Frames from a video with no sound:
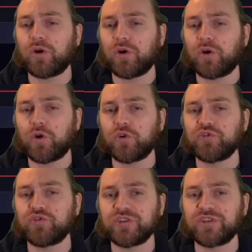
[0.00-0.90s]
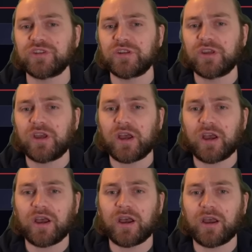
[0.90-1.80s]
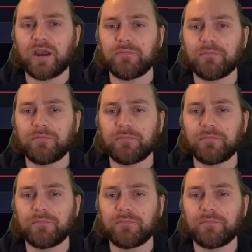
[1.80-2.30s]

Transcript: 100, um,